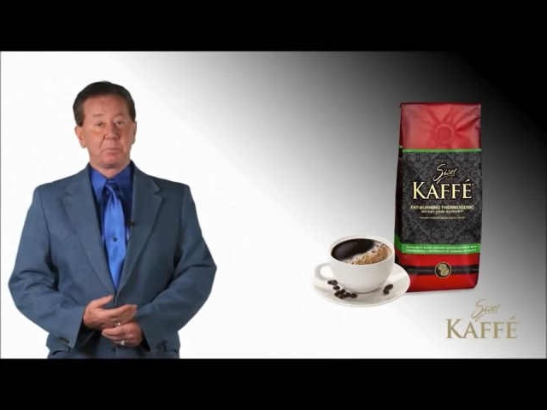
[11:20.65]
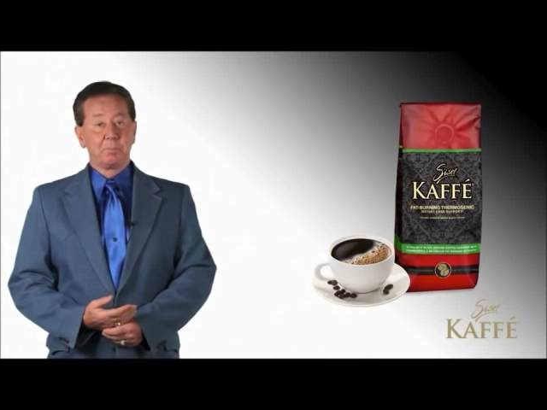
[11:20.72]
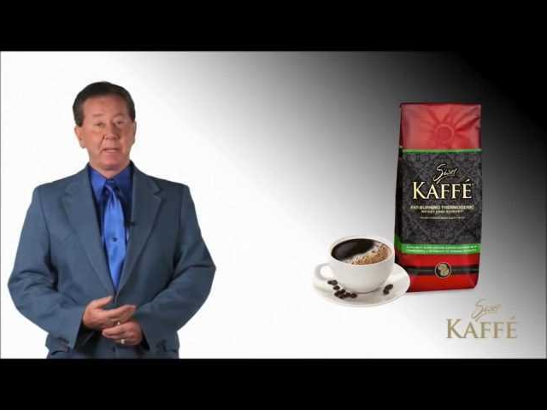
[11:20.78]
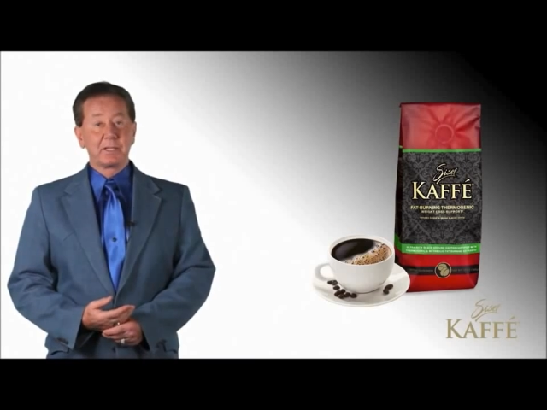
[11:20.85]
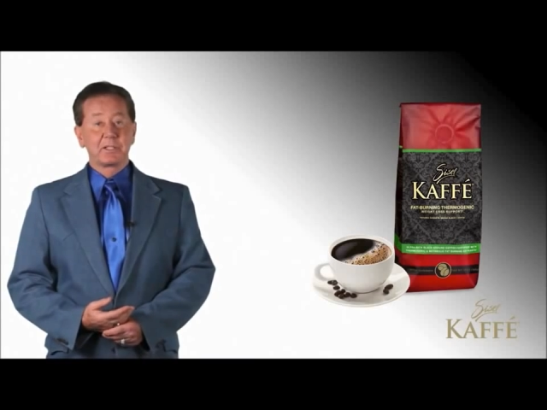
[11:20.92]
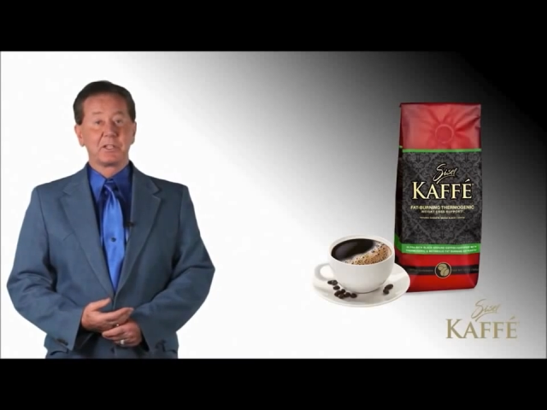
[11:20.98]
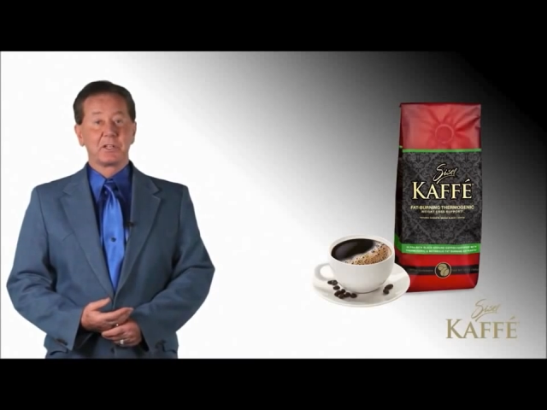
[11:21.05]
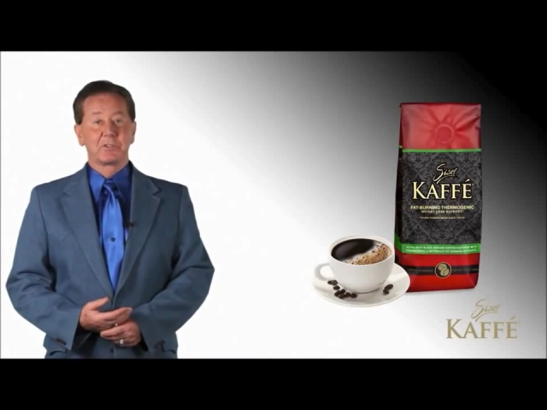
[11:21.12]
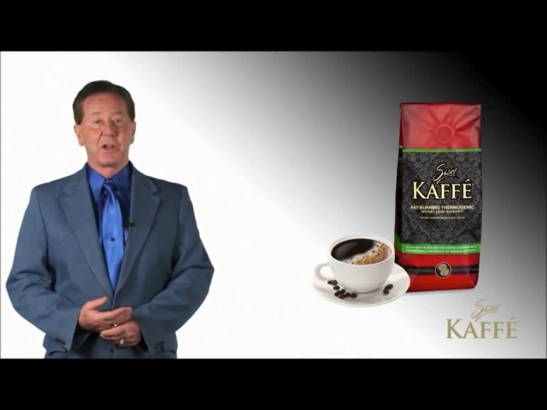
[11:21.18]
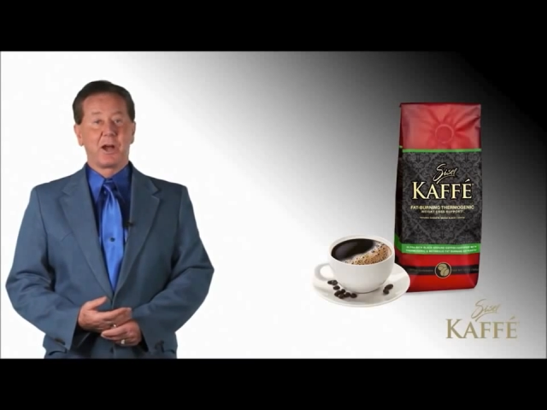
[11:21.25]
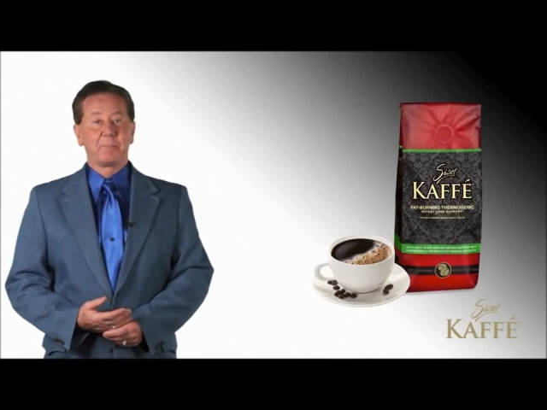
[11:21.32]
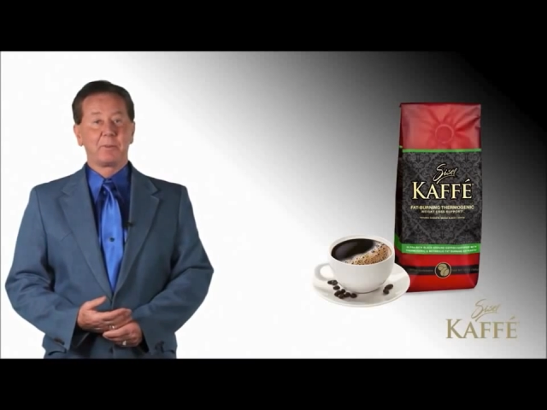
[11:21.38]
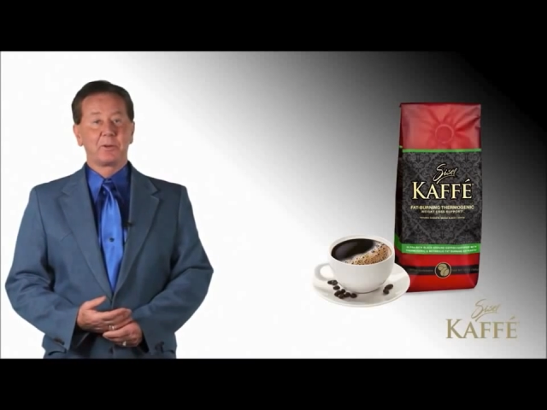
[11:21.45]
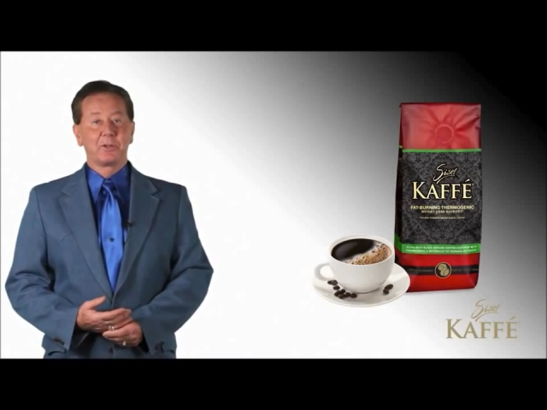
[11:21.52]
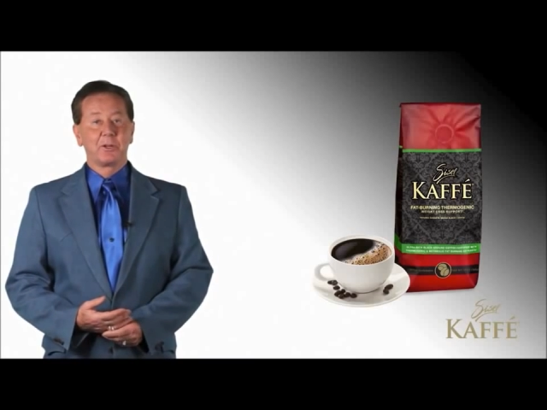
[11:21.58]
business
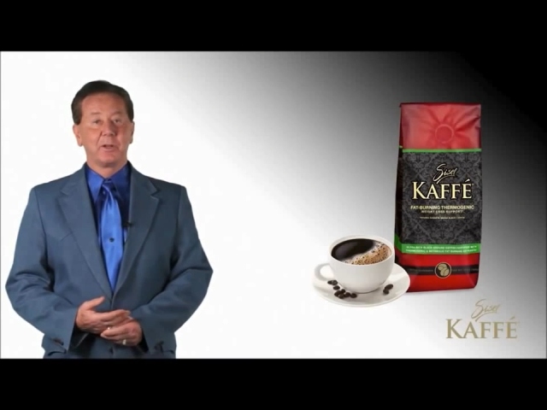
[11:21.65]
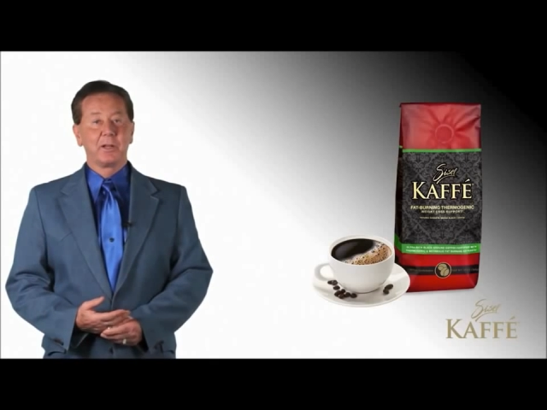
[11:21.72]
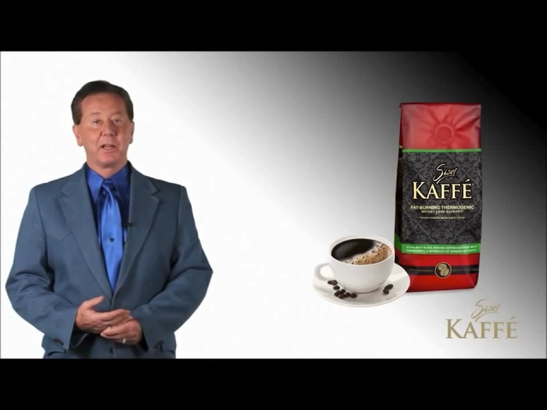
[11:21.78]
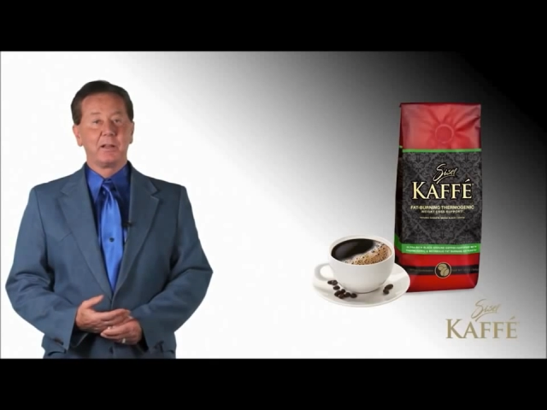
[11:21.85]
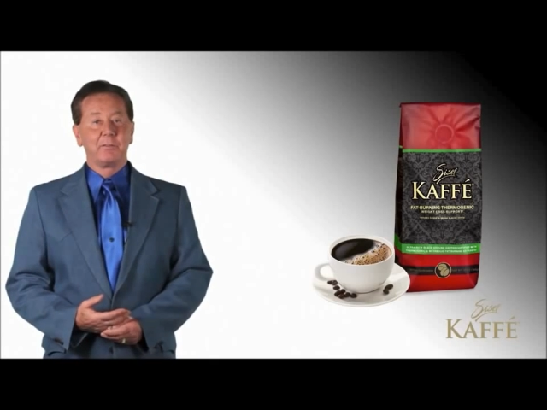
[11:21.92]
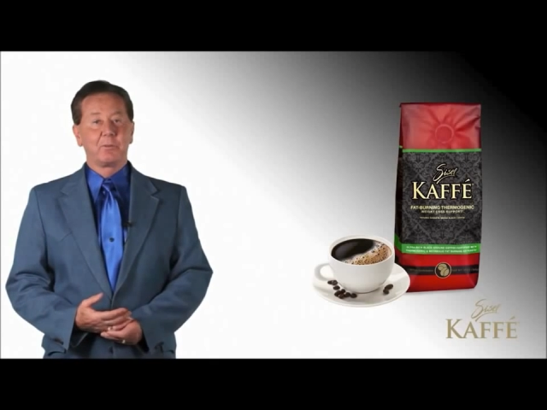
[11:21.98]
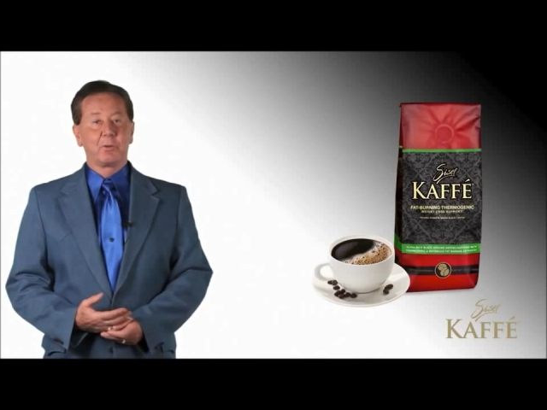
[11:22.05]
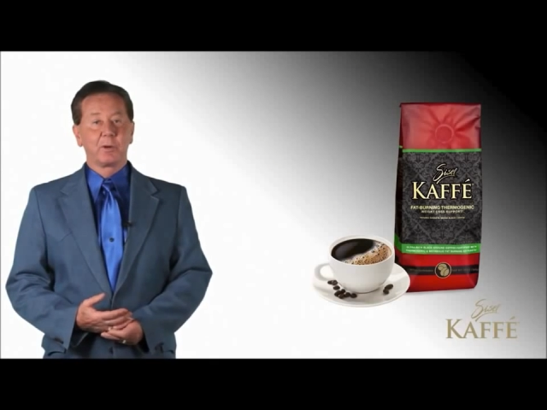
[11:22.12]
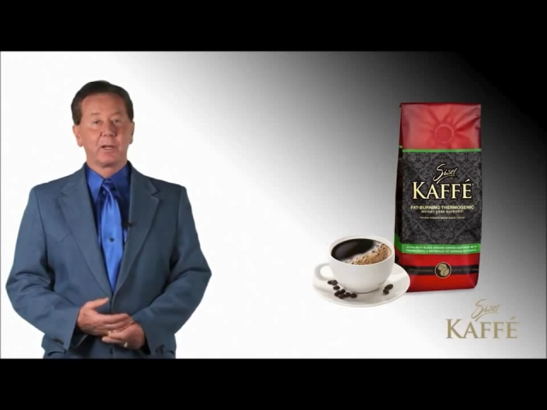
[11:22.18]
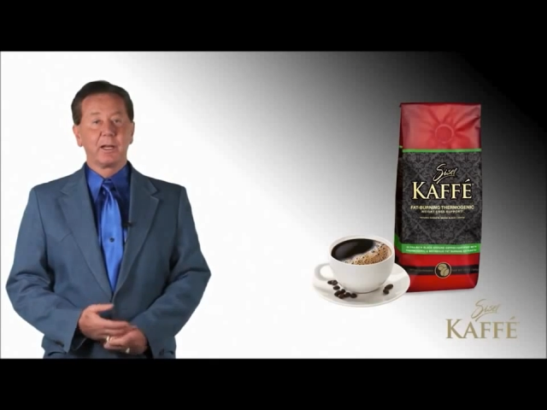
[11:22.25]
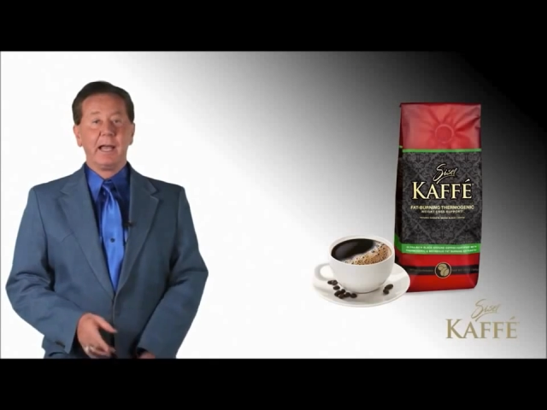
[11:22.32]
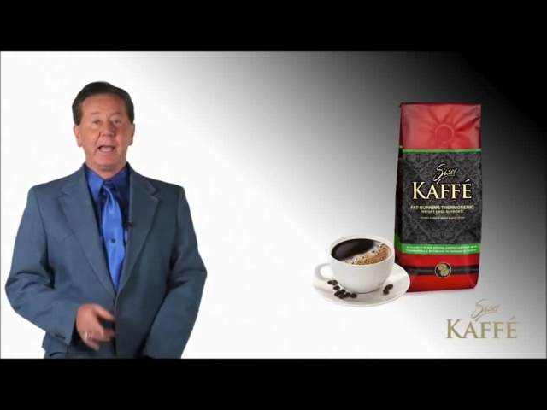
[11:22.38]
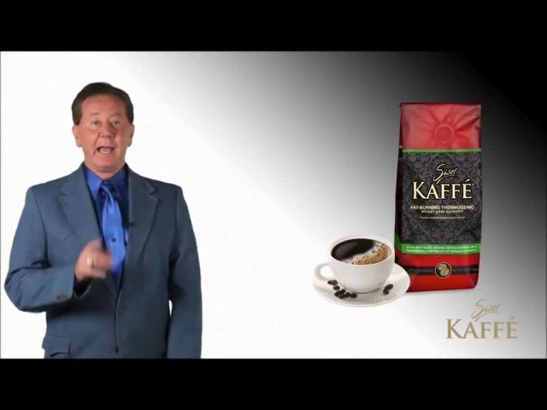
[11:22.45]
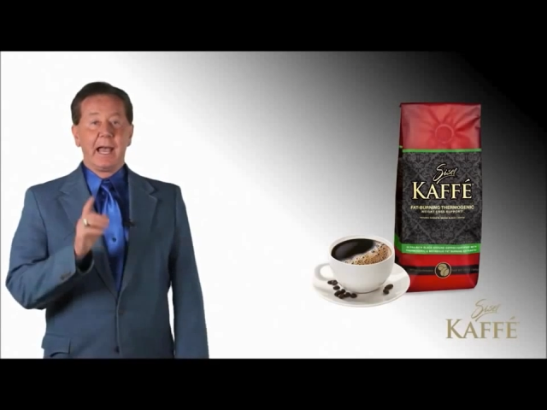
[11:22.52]
opportunity for you,